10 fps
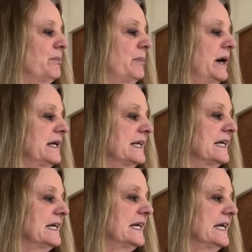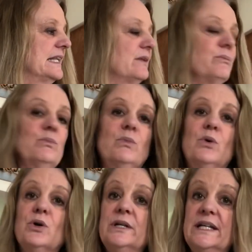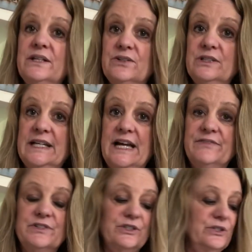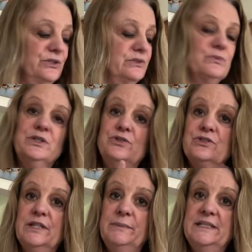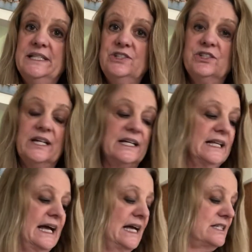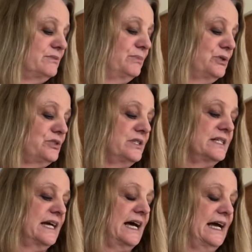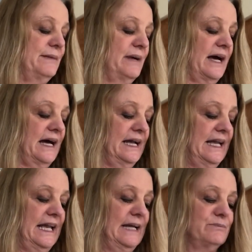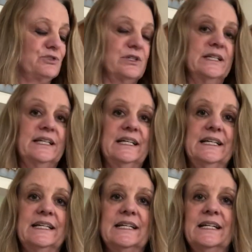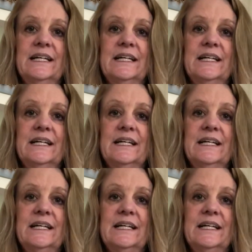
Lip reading: But in the morning and early afternoon, when you see me teaching in class, most of the time I am drinking